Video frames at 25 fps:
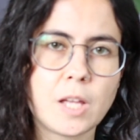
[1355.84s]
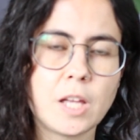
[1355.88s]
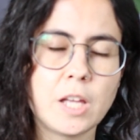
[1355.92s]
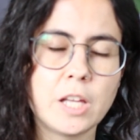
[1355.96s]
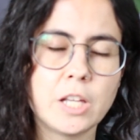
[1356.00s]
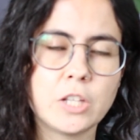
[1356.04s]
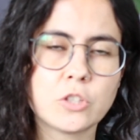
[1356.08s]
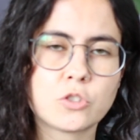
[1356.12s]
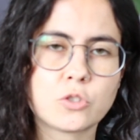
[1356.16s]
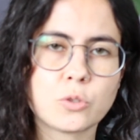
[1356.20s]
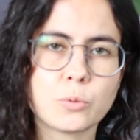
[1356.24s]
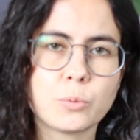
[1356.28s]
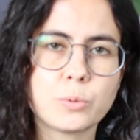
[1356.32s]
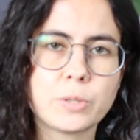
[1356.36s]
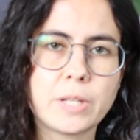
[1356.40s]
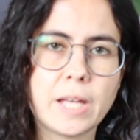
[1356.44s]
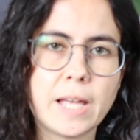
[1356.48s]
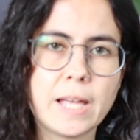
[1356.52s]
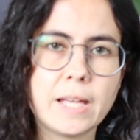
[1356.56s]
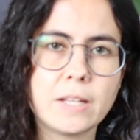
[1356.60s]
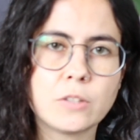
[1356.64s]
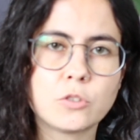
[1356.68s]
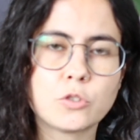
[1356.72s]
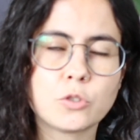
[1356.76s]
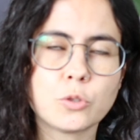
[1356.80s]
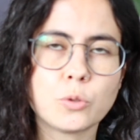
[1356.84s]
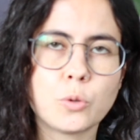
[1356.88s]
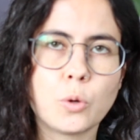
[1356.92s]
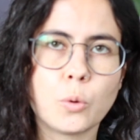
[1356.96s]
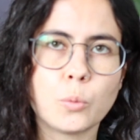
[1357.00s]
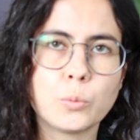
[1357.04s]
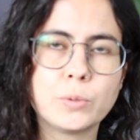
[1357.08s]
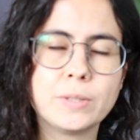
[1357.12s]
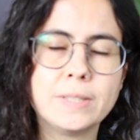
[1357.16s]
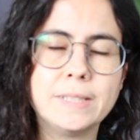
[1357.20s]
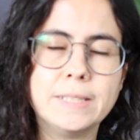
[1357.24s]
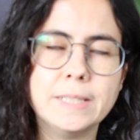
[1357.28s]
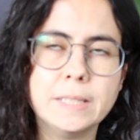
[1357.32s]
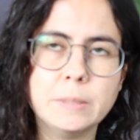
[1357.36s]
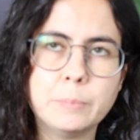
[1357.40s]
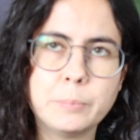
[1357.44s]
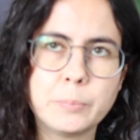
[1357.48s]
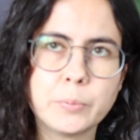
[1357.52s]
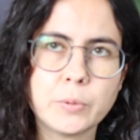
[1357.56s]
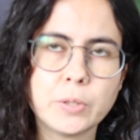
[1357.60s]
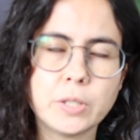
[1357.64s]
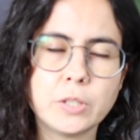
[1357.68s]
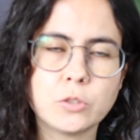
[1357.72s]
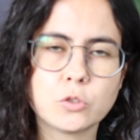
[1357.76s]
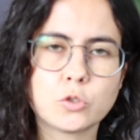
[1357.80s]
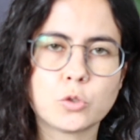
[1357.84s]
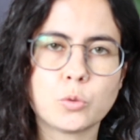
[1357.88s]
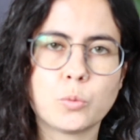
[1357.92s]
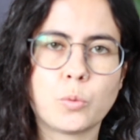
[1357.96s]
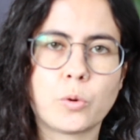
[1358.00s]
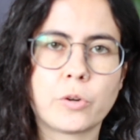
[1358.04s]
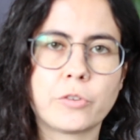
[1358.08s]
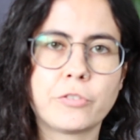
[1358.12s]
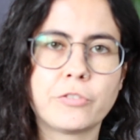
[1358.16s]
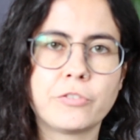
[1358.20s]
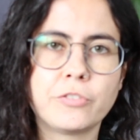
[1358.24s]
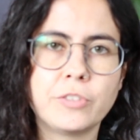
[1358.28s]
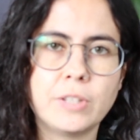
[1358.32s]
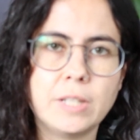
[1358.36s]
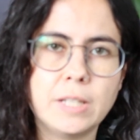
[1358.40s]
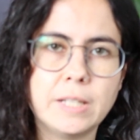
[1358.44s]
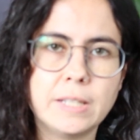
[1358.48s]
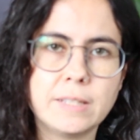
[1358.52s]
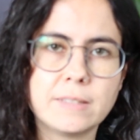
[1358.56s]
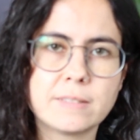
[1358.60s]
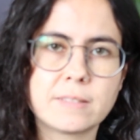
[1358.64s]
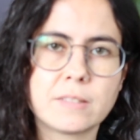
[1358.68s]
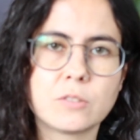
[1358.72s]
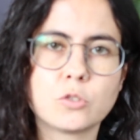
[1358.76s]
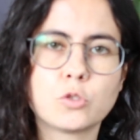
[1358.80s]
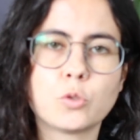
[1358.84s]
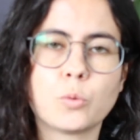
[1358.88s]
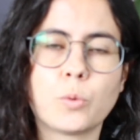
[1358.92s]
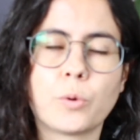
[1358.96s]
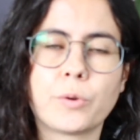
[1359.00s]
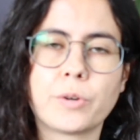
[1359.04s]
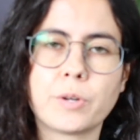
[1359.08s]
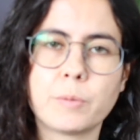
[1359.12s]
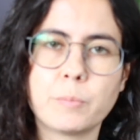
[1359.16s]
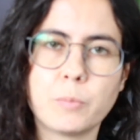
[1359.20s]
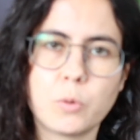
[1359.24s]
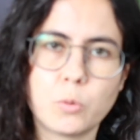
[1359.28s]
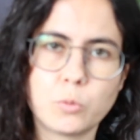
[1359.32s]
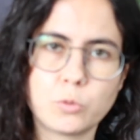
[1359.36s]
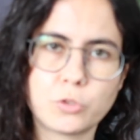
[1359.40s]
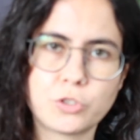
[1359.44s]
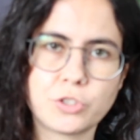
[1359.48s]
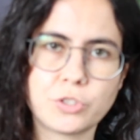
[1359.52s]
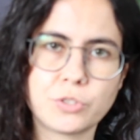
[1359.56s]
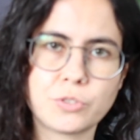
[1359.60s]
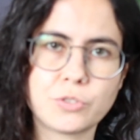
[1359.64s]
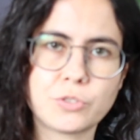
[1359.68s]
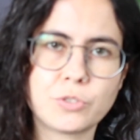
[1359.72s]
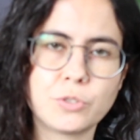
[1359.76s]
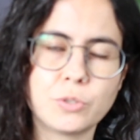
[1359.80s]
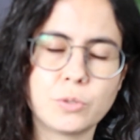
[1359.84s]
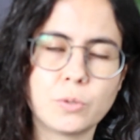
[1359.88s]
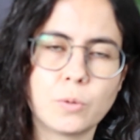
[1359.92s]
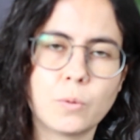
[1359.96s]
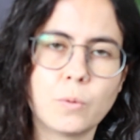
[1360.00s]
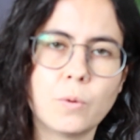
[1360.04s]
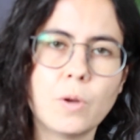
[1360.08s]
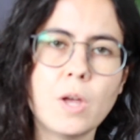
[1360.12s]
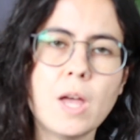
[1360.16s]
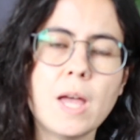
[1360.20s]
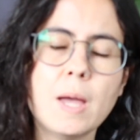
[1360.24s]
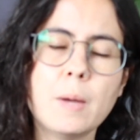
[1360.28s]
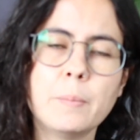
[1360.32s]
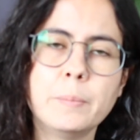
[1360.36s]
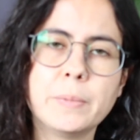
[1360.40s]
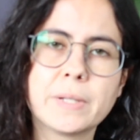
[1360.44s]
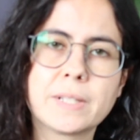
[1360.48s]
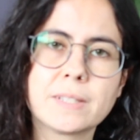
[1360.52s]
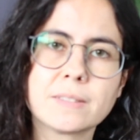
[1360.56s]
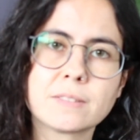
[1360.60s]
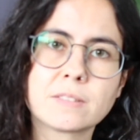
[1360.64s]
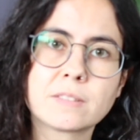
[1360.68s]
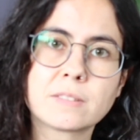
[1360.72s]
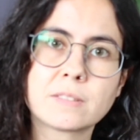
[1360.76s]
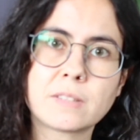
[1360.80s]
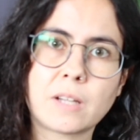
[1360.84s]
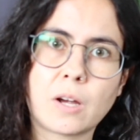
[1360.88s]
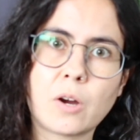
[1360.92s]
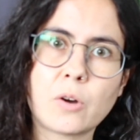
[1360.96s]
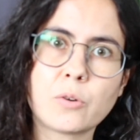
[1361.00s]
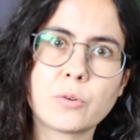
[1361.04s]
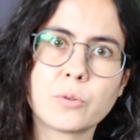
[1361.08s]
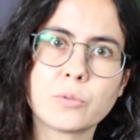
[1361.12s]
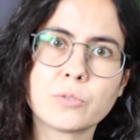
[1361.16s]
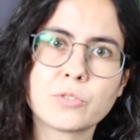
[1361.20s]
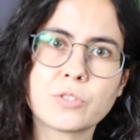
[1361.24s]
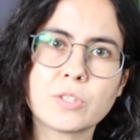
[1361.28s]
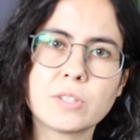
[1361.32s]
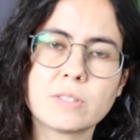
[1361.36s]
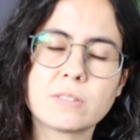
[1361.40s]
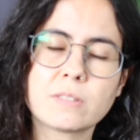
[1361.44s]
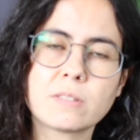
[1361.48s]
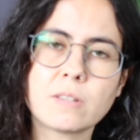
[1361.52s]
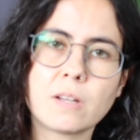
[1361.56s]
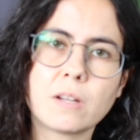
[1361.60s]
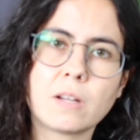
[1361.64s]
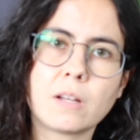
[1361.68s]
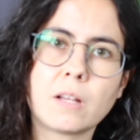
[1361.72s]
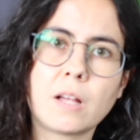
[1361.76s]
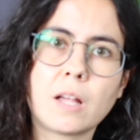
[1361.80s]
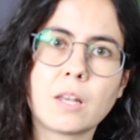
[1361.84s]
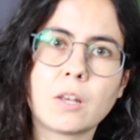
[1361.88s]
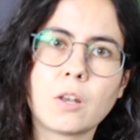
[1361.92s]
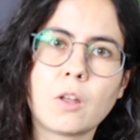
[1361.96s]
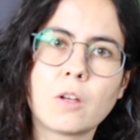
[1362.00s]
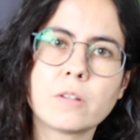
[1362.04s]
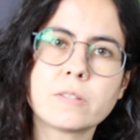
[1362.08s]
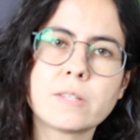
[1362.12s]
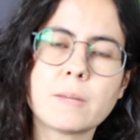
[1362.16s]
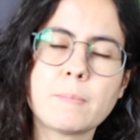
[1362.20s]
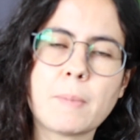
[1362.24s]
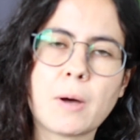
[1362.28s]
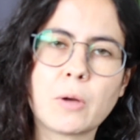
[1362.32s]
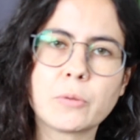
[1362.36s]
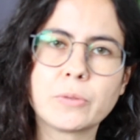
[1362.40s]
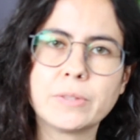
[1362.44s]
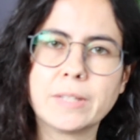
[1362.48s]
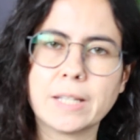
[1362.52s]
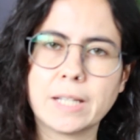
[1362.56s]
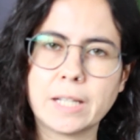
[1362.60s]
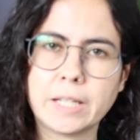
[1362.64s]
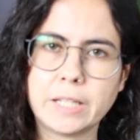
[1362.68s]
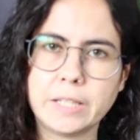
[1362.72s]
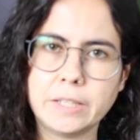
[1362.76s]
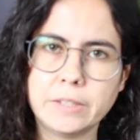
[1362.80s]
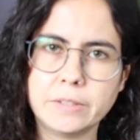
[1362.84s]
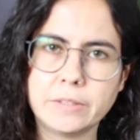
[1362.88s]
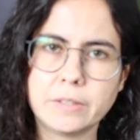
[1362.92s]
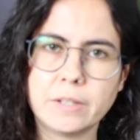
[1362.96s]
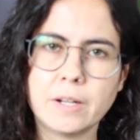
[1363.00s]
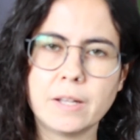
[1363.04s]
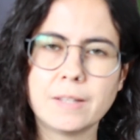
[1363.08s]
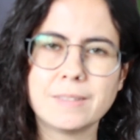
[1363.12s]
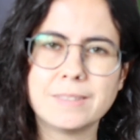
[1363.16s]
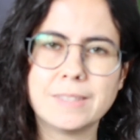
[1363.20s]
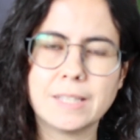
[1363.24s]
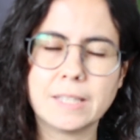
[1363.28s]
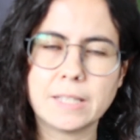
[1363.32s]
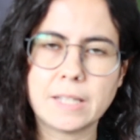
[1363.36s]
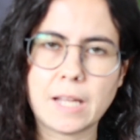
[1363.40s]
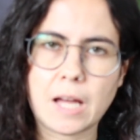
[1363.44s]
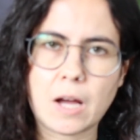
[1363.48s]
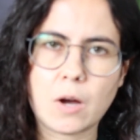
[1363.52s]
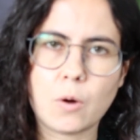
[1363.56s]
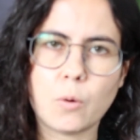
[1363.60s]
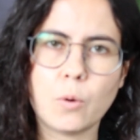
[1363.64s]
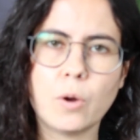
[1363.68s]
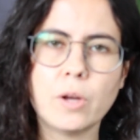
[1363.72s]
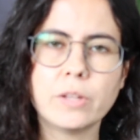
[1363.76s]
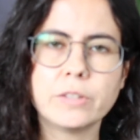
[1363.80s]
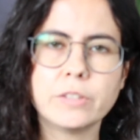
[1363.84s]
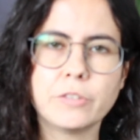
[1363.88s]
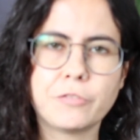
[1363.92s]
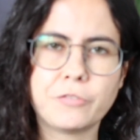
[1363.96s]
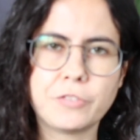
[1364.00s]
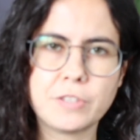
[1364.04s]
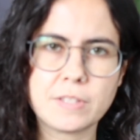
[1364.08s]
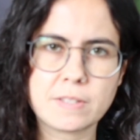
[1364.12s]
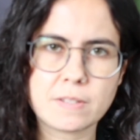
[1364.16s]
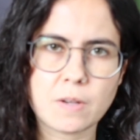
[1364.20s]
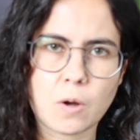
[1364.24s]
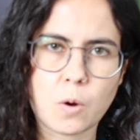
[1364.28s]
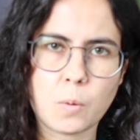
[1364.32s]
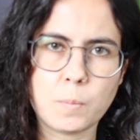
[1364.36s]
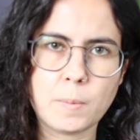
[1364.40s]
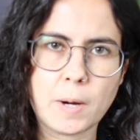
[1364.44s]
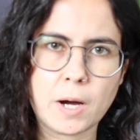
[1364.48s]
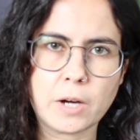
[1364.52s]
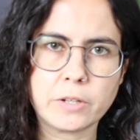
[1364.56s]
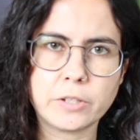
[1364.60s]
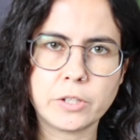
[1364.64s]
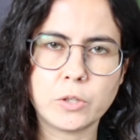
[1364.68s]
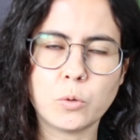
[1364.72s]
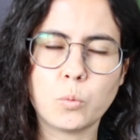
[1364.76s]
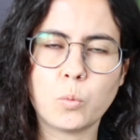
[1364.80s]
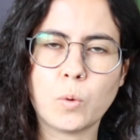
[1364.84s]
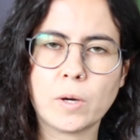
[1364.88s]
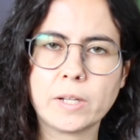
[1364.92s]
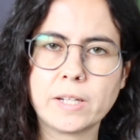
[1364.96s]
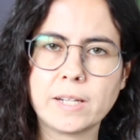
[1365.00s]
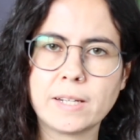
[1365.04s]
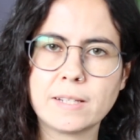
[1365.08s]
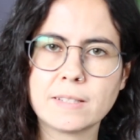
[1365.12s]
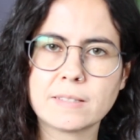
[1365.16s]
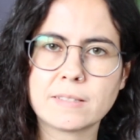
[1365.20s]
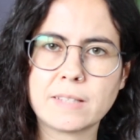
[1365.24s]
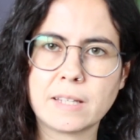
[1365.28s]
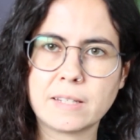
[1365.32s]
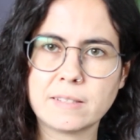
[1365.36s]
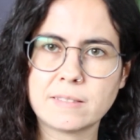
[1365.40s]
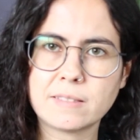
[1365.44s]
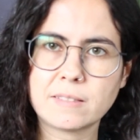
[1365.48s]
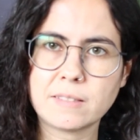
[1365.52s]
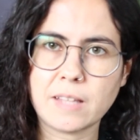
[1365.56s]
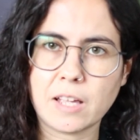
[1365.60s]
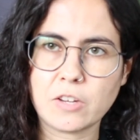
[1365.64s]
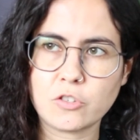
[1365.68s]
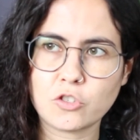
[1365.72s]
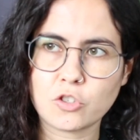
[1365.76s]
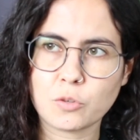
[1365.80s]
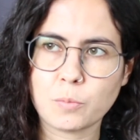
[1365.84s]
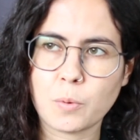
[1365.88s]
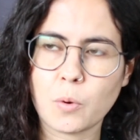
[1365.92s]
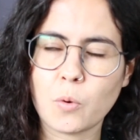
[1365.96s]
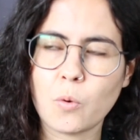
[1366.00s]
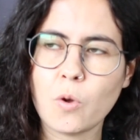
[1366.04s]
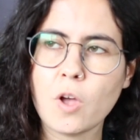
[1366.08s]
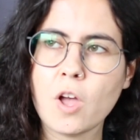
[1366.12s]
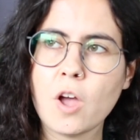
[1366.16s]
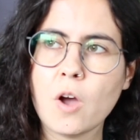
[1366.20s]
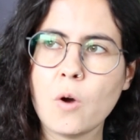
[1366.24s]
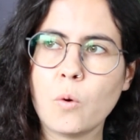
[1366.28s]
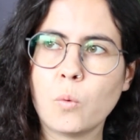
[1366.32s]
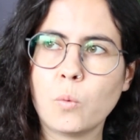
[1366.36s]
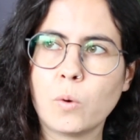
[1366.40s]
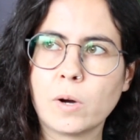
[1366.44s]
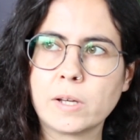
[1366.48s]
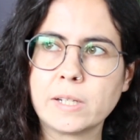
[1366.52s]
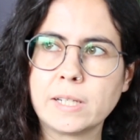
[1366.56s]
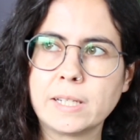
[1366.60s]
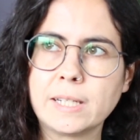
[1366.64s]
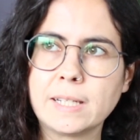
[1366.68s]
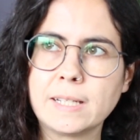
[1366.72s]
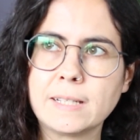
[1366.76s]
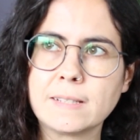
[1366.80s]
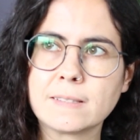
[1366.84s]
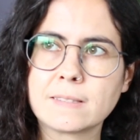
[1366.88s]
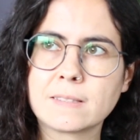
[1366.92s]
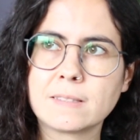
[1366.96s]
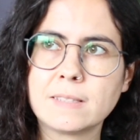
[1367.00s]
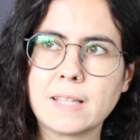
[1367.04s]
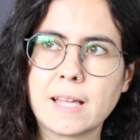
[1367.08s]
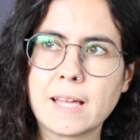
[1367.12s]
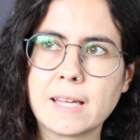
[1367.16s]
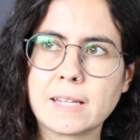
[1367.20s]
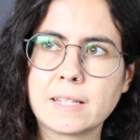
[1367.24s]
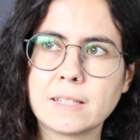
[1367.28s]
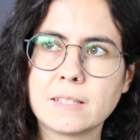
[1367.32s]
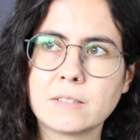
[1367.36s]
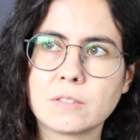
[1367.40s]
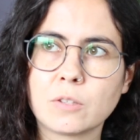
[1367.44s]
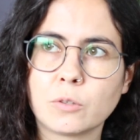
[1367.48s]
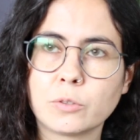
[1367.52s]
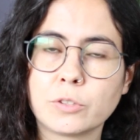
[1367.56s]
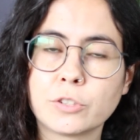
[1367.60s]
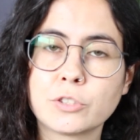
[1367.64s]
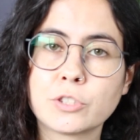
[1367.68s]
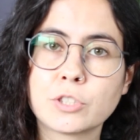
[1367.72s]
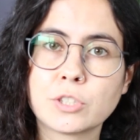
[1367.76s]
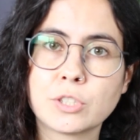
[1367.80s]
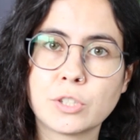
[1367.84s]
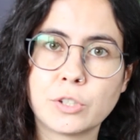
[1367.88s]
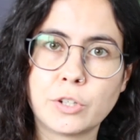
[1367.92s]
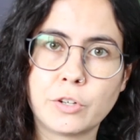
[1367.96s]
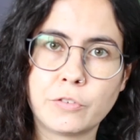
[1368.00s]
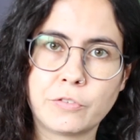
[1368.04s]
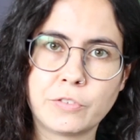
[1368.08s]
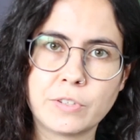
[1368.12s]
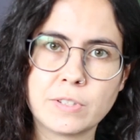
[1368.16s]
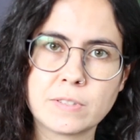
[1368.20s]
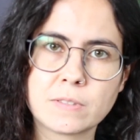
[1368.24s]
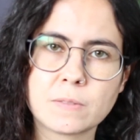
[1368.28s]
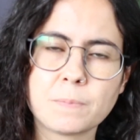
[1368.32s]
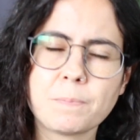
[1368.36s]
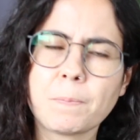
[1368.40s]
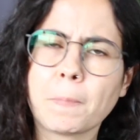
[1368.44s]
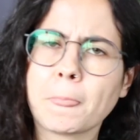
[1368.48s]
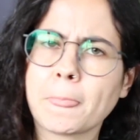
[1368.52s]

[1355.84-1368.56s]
It's okay to go deep into our feelings, into our emotions, you know, because Taurus is a lot about the here, the now, the physical body, what it is that is tangible, what it is that is on the surface.